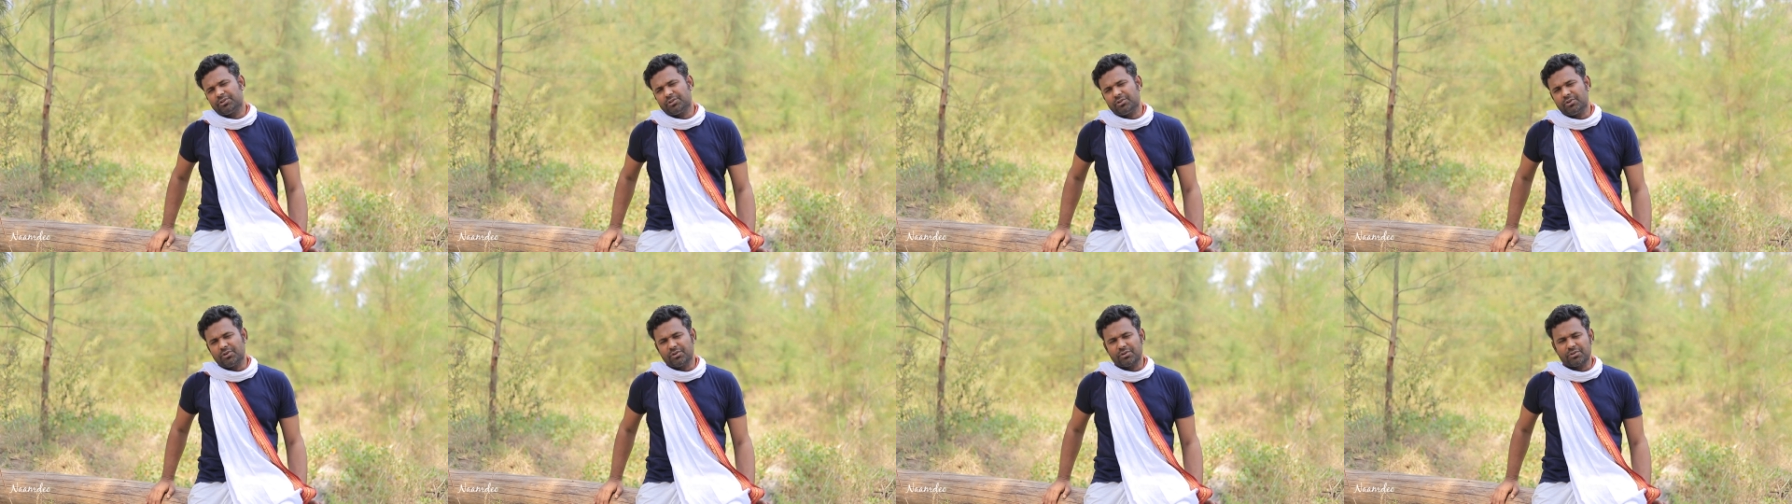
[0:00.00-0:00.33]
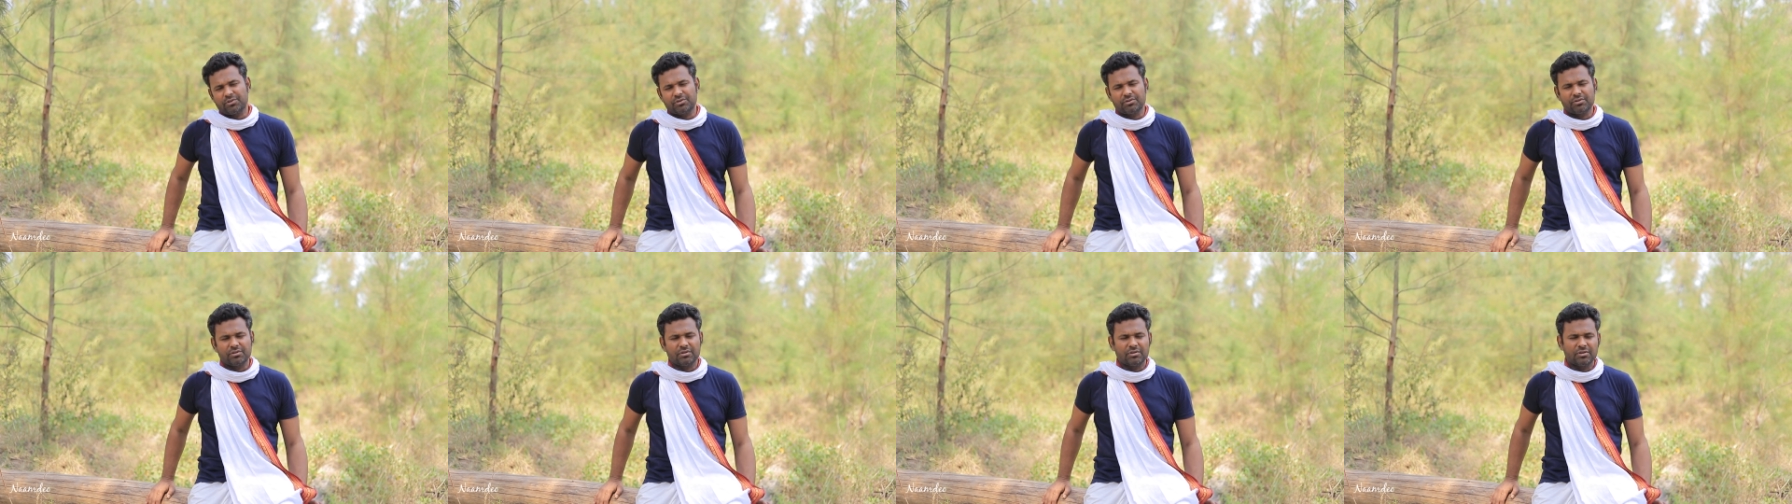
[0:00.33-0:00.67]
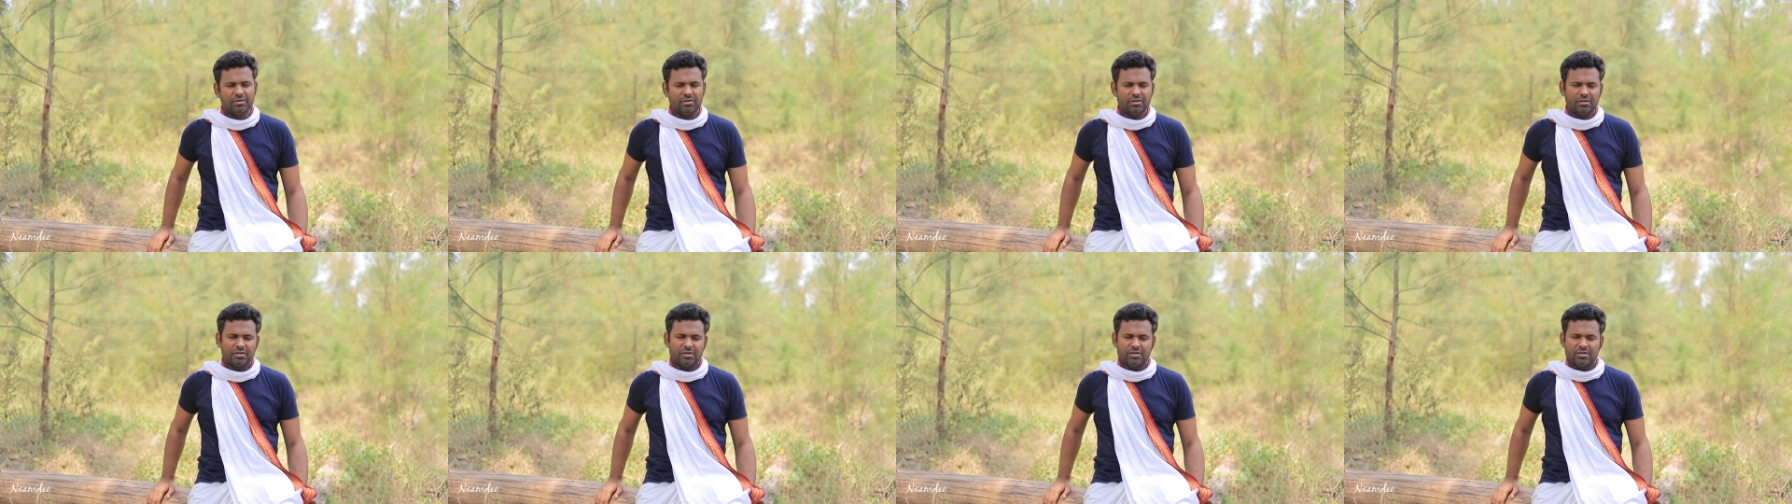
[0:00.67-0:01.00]
your
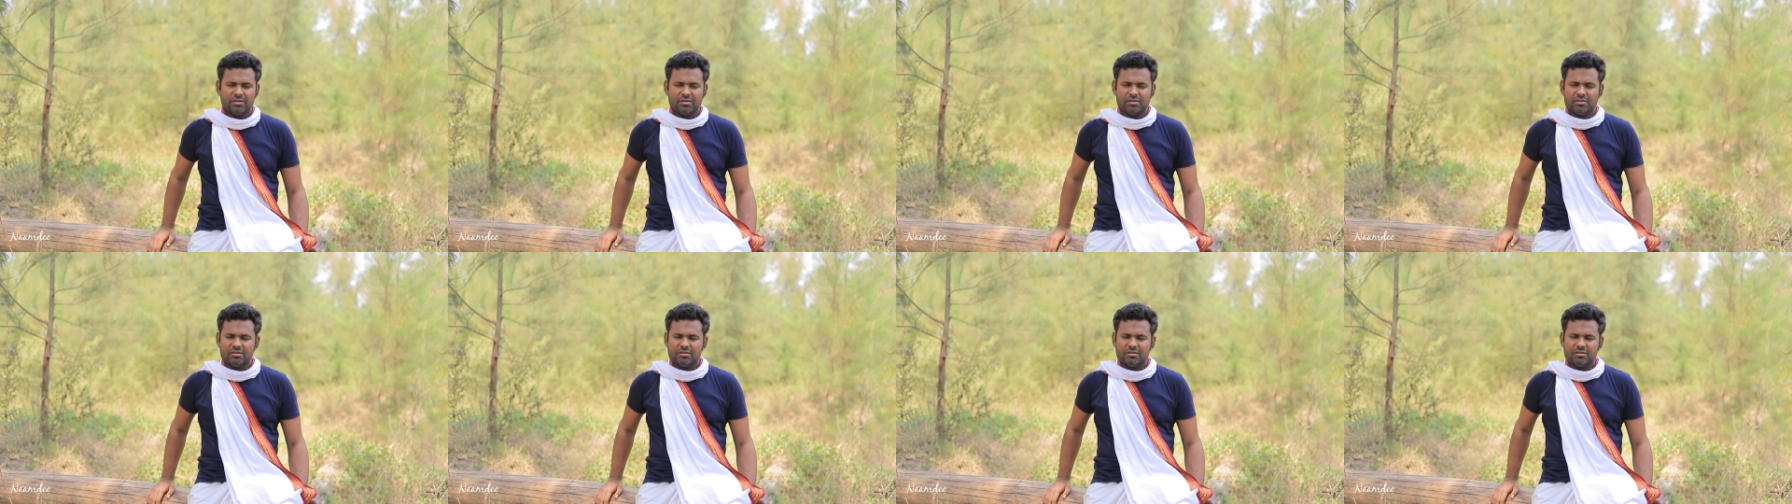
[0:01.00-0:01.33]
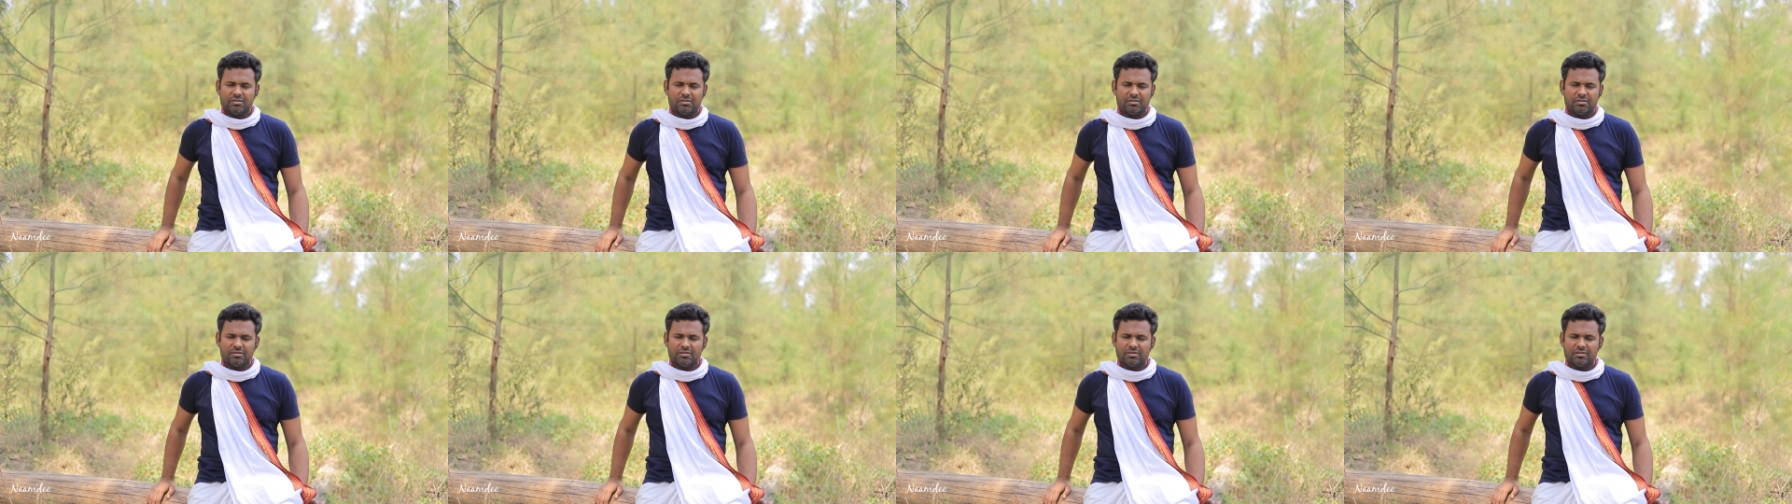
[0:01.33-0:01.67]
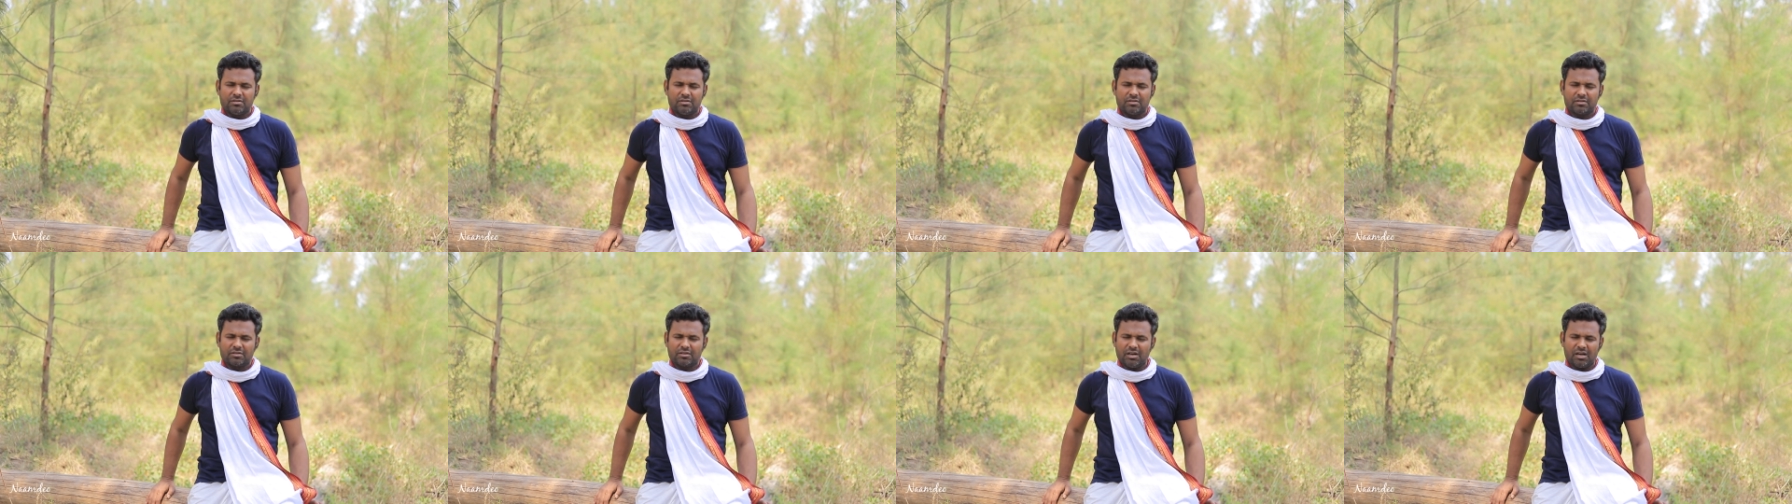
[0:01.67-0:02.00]

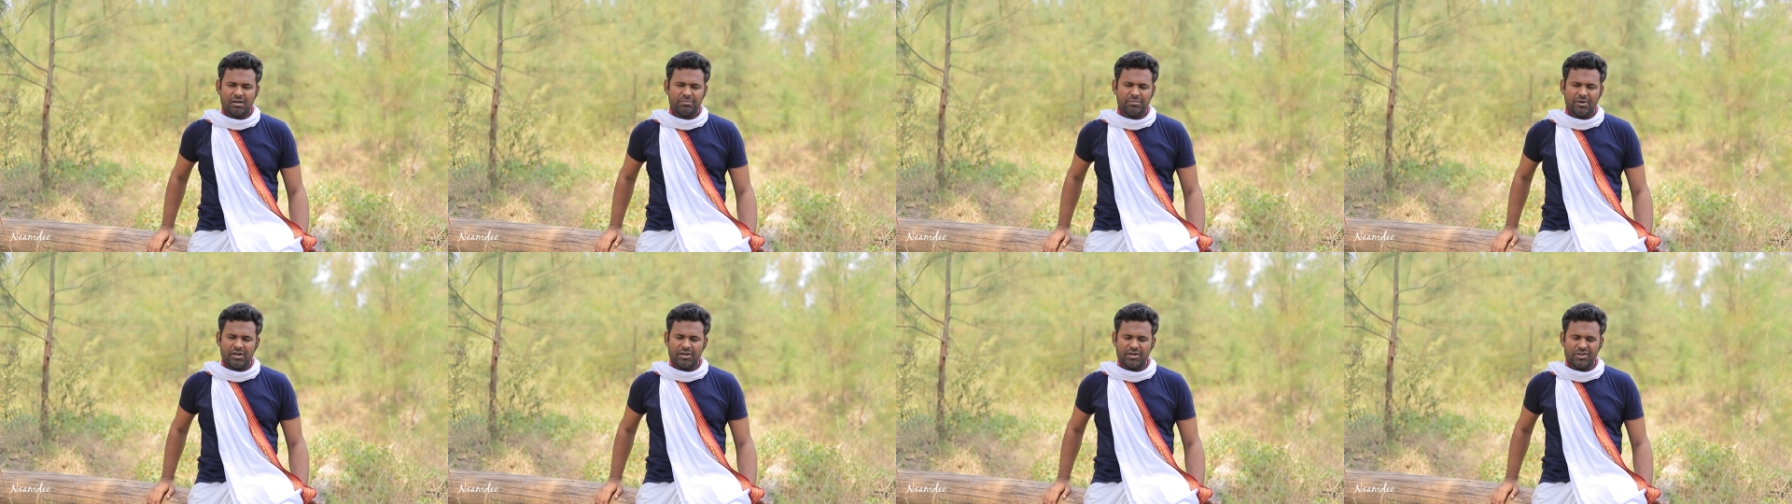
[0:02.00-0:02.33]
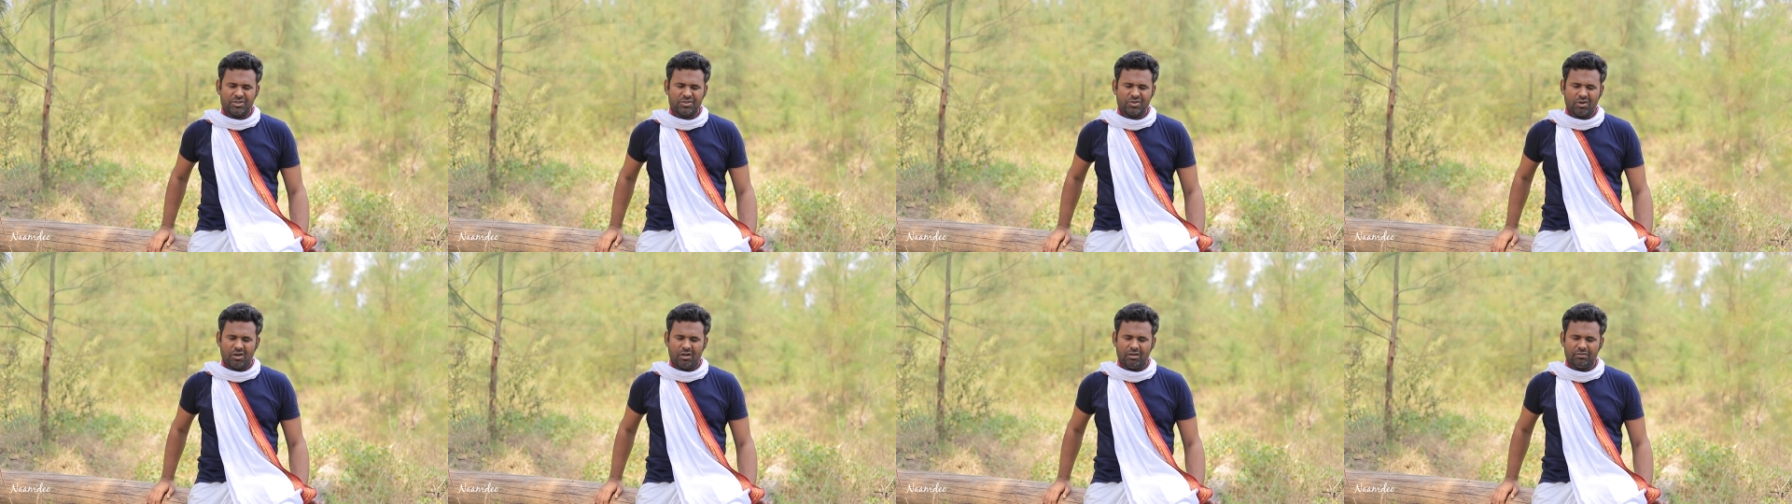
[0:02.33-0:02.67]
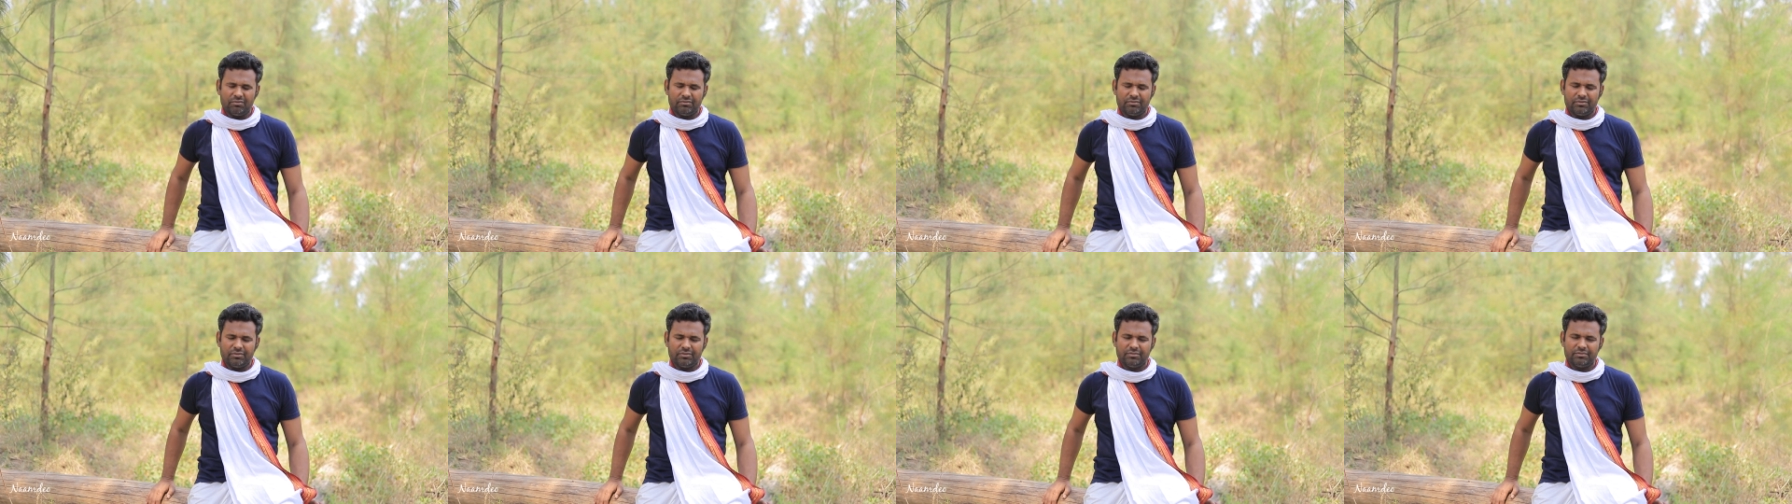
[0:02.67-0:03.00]
karma
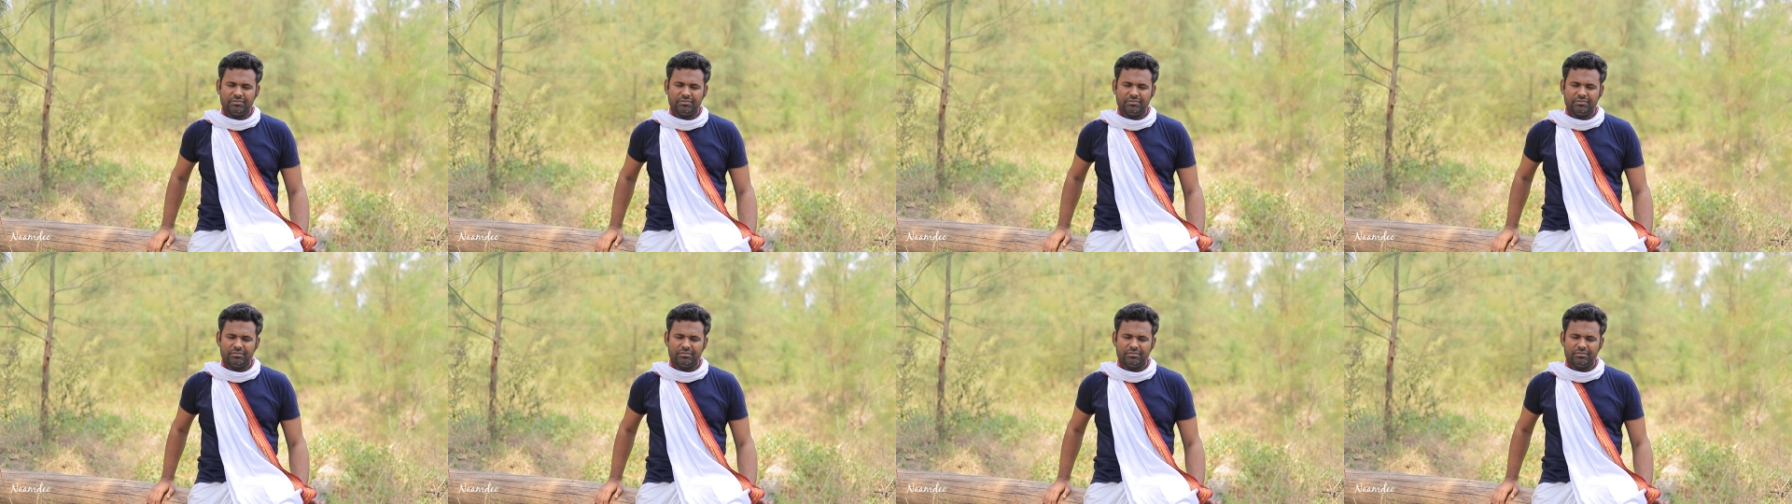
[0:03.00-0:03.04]
dissolve.